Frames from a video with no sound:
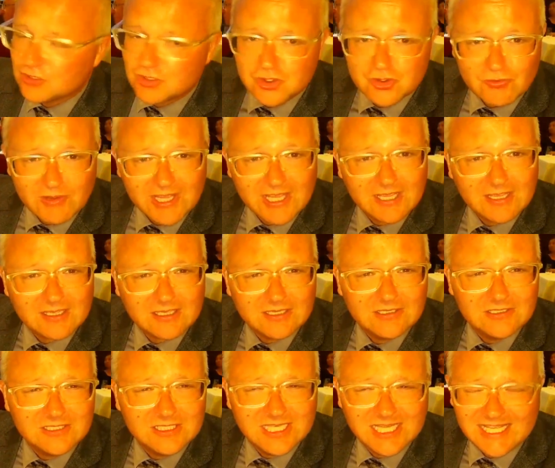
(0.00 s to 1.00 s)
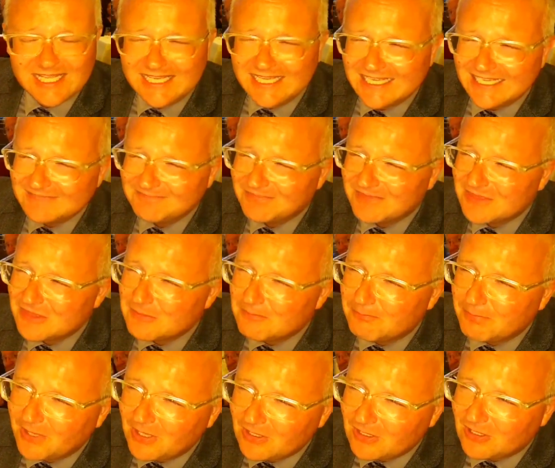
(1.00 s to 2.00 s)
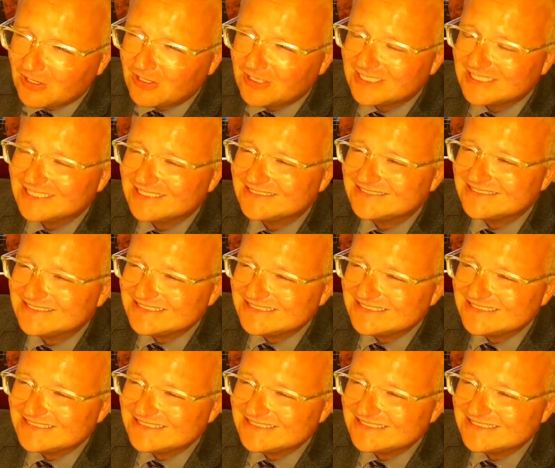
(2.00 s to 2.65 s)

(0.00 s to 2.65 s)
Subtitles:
for a drink early. The bar,